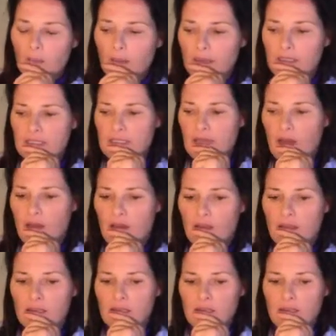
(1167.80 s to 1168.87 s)
but uh,
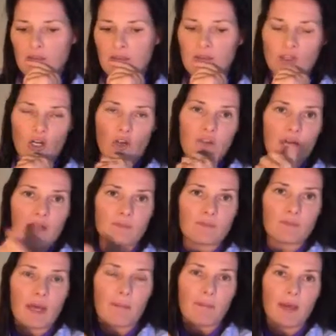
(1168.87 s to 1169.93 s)
you know that
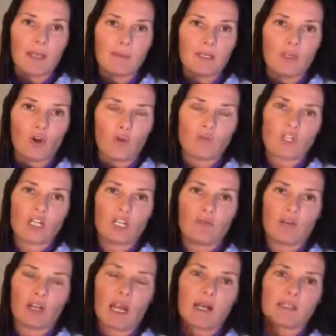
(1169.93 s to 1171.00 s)
that may be an option in
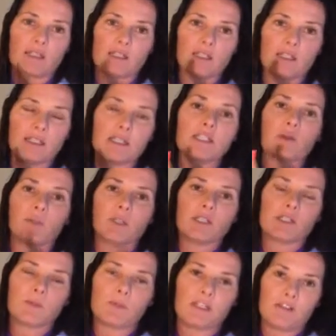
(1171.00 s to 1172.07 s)
regards to discipline
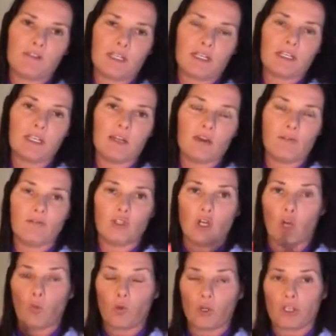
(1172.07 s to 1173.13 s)
specific gear. If you
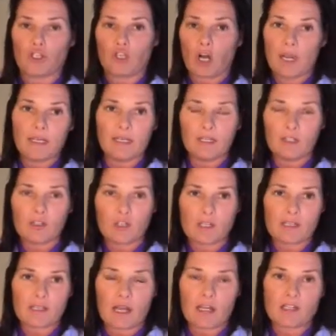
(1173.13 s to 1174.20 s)
don't want to train in a
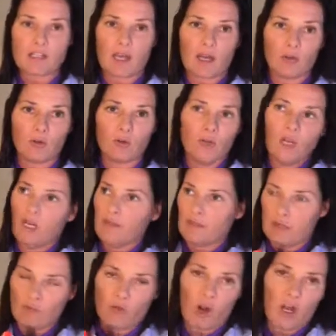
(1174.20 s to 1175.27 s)
dressage saddle,
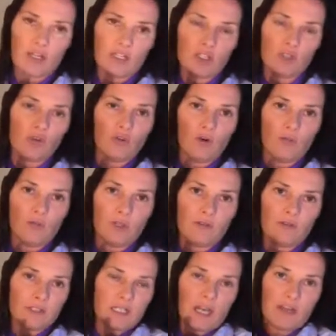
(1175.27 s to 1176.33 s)
then ride in your normal
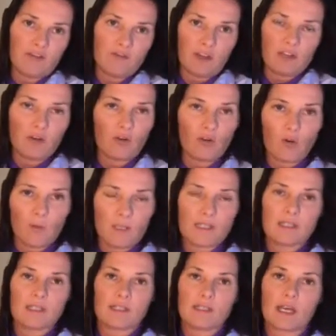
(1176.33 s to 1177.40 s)
everyday Fender or
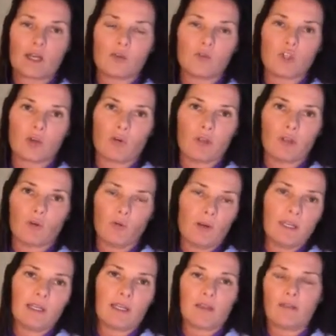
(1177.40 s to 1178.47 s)
Western saddle during the
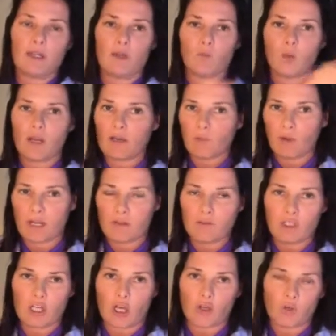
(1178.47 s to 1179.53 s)
week, and then when, whenever
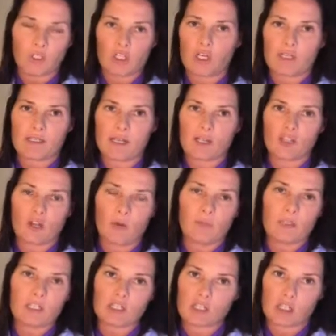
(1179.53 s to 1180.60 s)
you go to a dressage
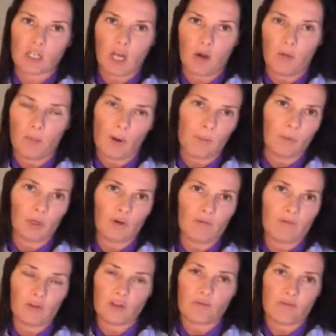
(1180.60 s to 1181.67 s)
competition, go and pop it on
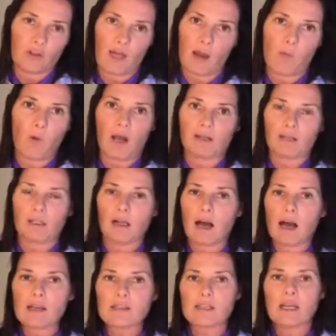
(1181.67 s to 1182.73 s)
for for that one
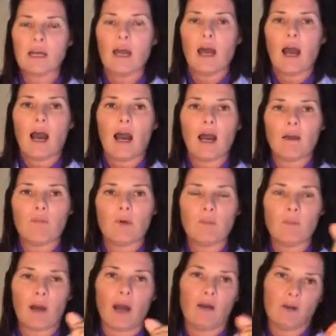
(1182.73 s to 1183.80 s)
class. Um,
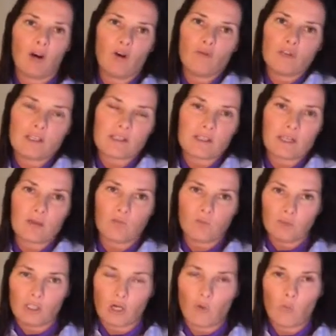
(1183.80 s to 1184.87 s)
but obviously
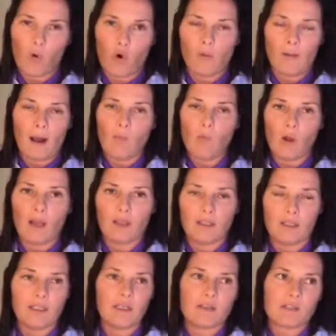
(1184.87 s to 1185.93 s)
you know warm up well
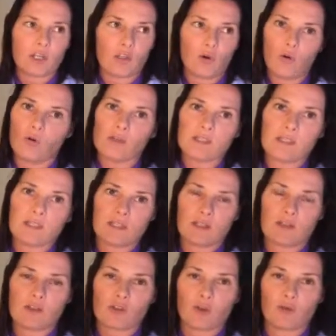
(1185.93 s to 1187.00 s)
in it so the horse
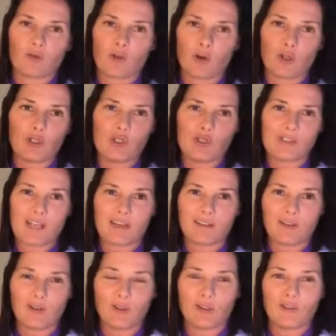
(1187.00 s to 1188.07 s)
isn't sort of got a new
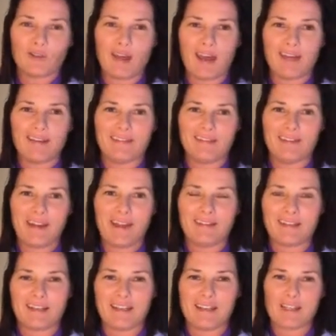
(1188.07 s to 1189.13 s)
saddle on and and
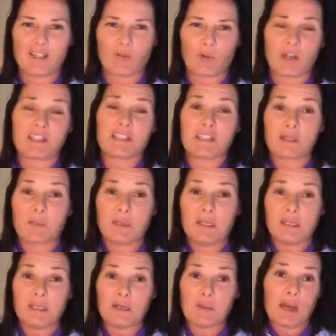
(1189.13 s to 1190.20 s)
and going to express his
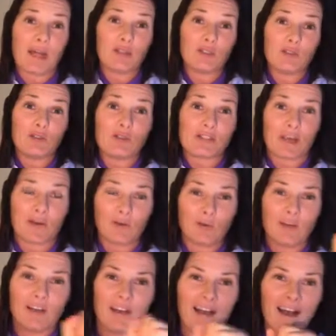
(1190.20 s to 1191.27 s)
opinion about your new
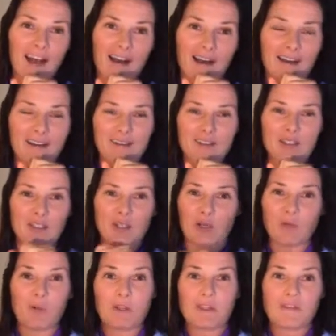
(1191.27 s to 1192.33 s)
saddle uh, you
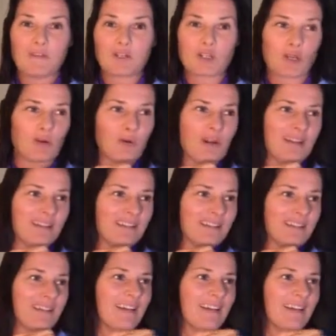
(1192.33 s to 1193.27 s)
know within the show ring